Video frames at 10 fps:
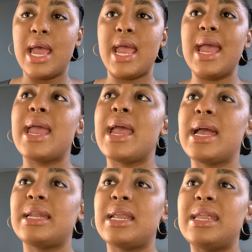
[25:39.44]

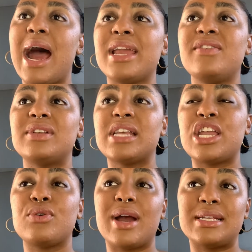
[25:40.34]
and not even take
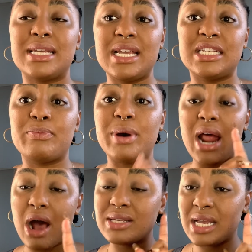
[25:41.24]
you as is. But
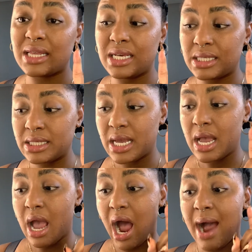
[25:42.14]
I'll say this,
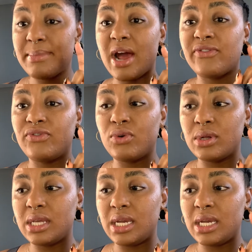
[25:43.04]
I feel